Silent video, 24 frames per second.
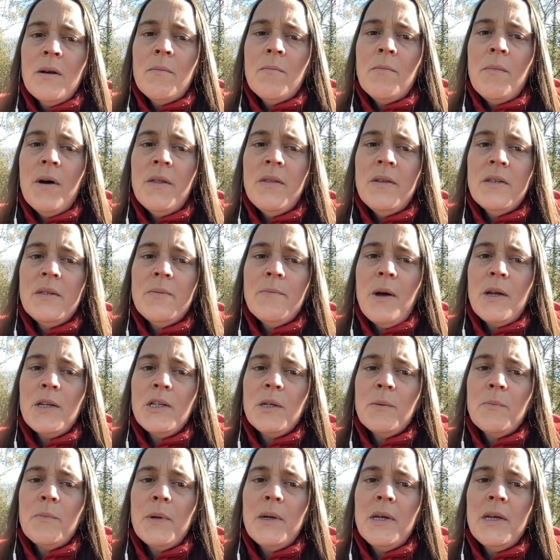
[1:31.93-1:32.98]
Mother's
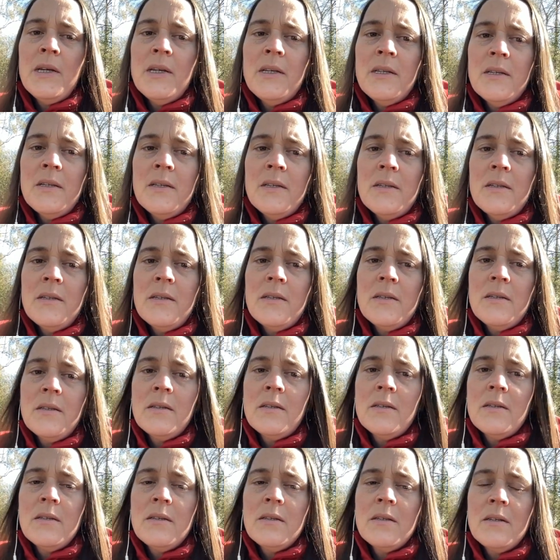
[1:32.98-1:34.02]
magic beans,
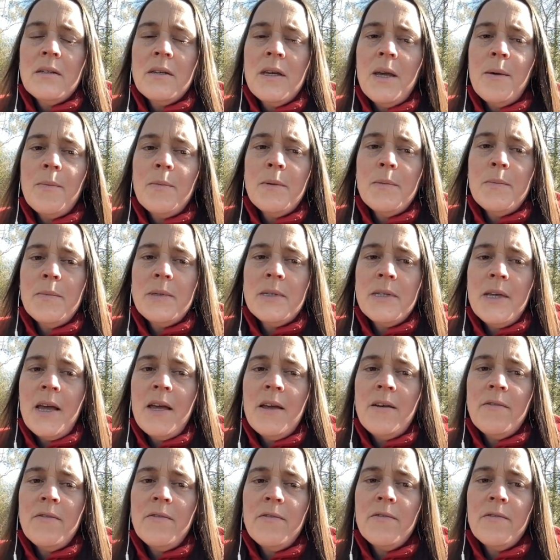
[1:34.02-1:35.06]
keep them
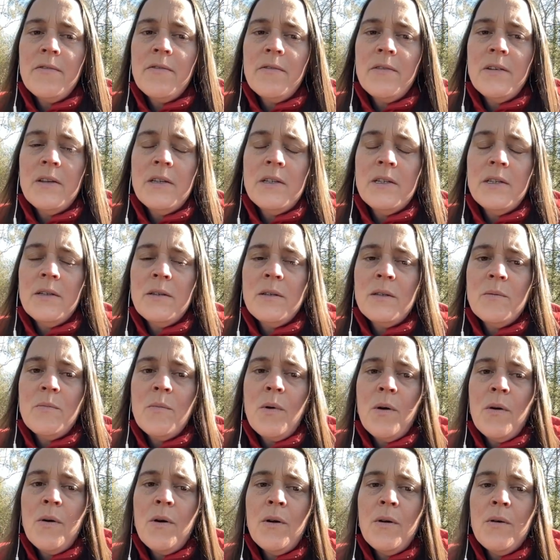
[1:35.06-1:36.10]
safe until
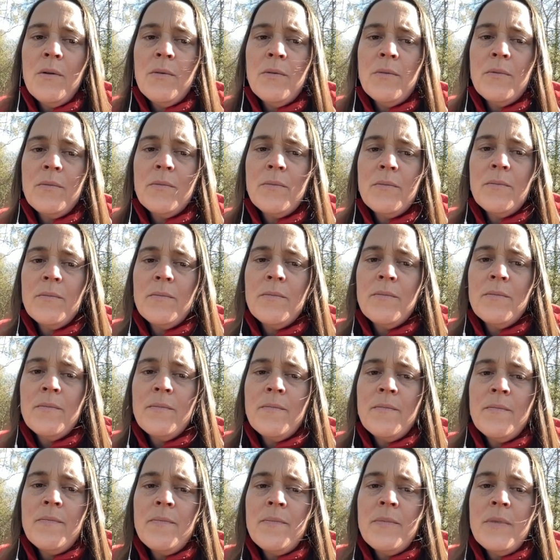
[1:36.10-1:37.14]
tomorrow.
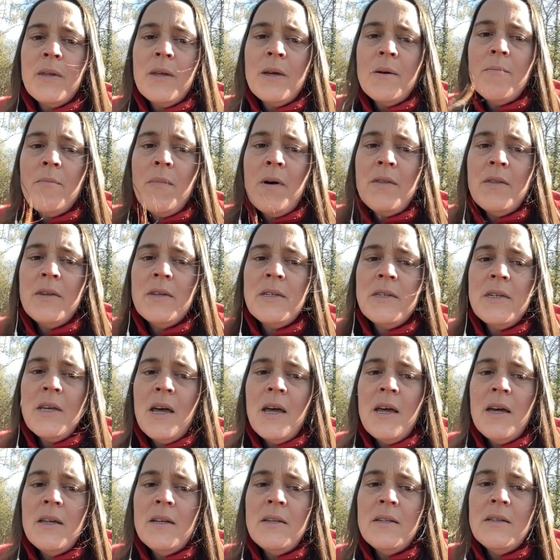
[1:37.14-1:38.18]
Mother
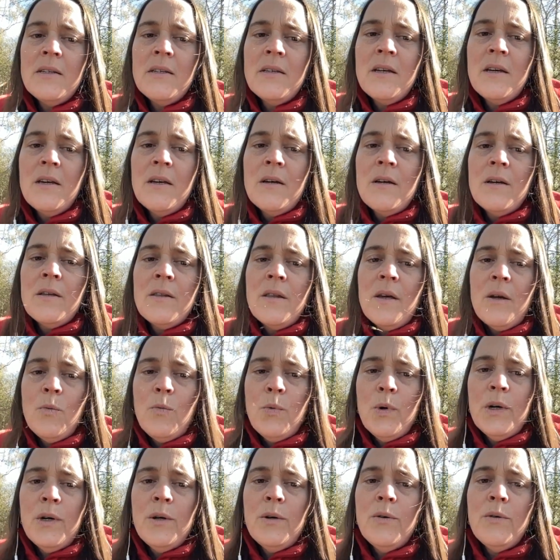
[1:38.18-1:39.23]
said, they
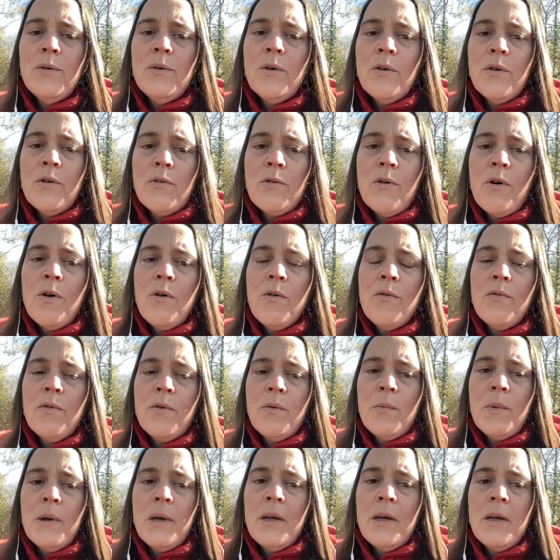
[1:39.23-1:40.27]
will not grow for
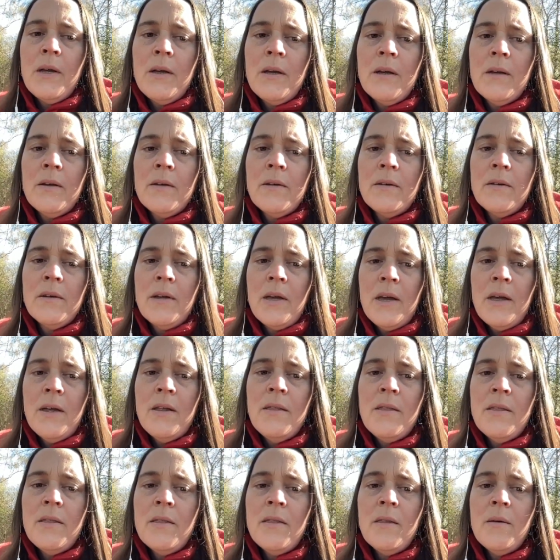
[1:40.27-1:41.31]
me
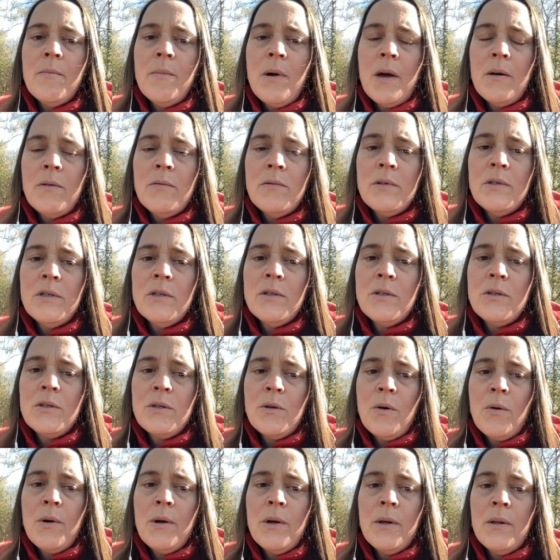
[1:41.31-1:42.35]
in the mountain
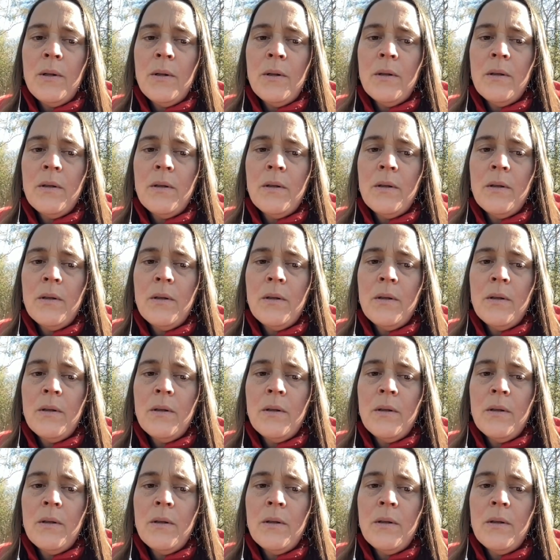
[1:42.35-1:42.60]
soil,